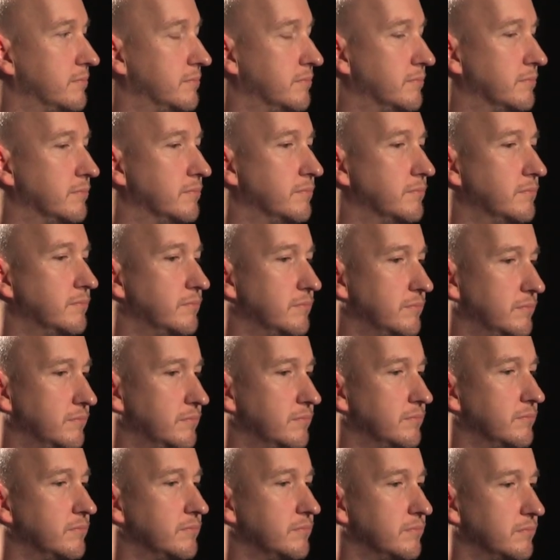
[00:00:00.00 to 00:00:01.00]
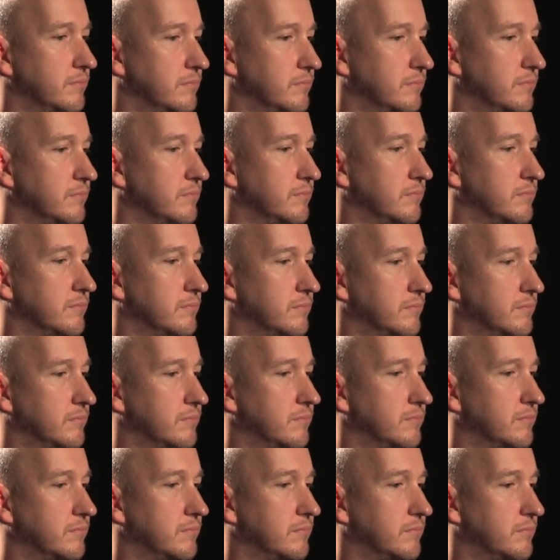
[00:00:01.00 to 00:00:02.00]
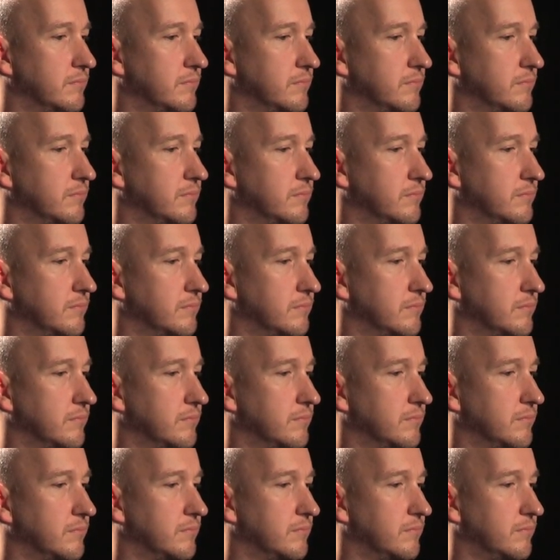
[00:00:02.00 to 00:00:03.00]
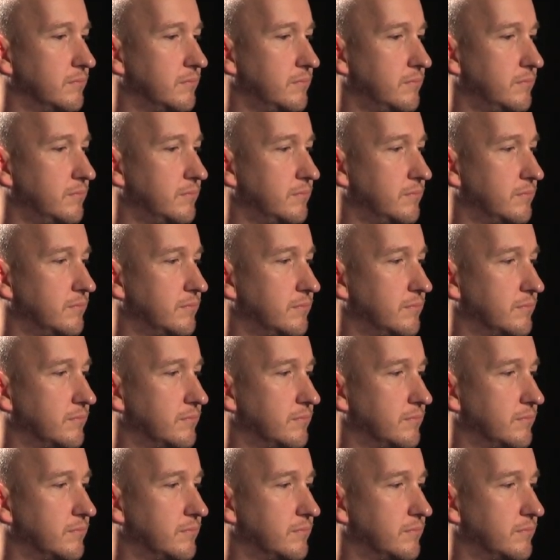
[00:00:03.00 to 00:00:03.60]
This person isn't speaking.